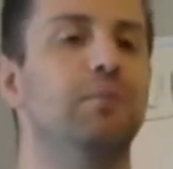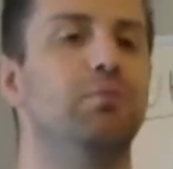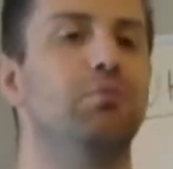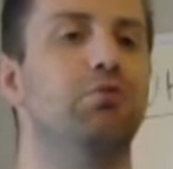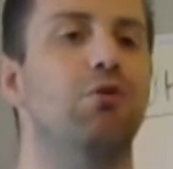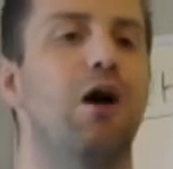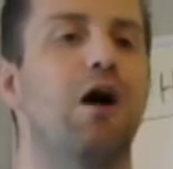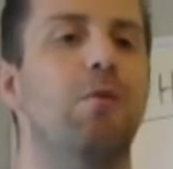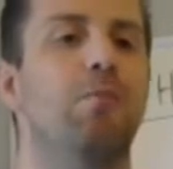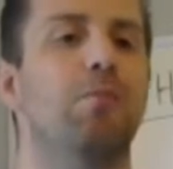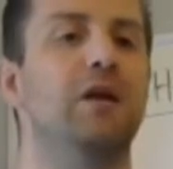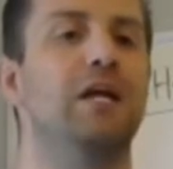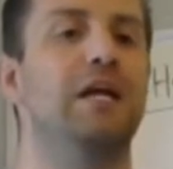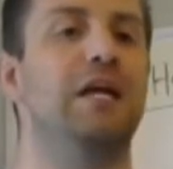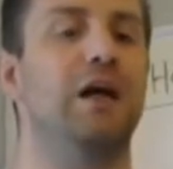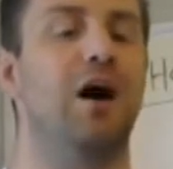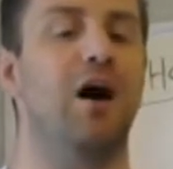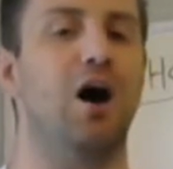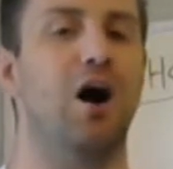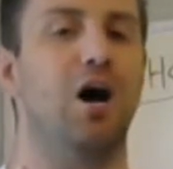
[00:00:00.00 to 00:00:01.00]

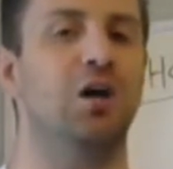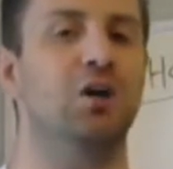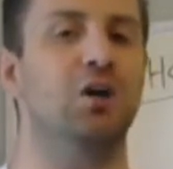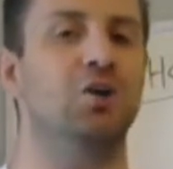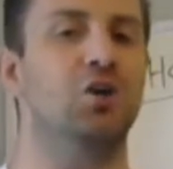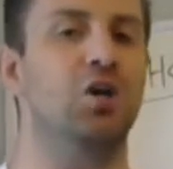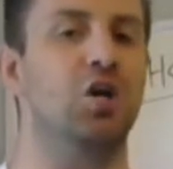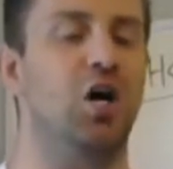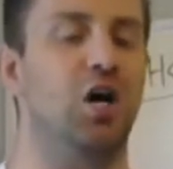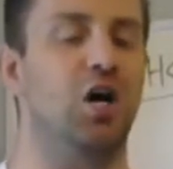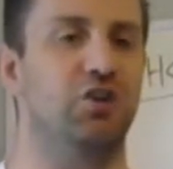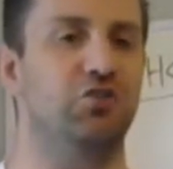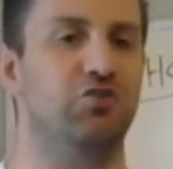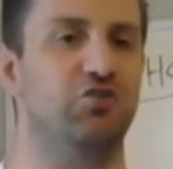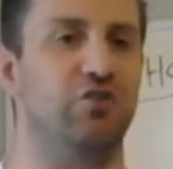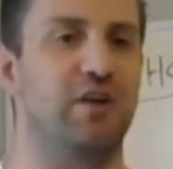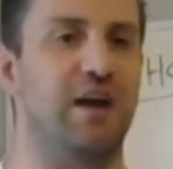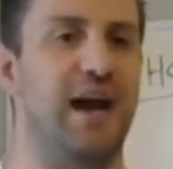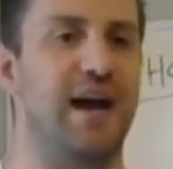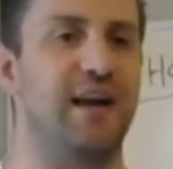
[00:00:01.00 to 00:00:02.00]
property under
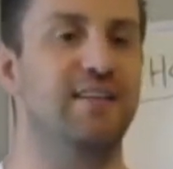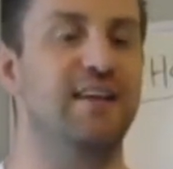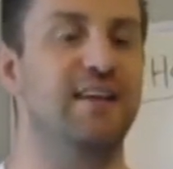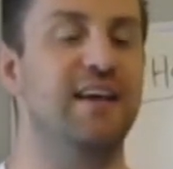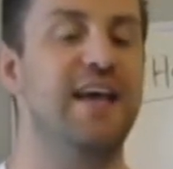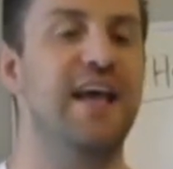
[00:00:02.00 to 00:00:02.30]
contract,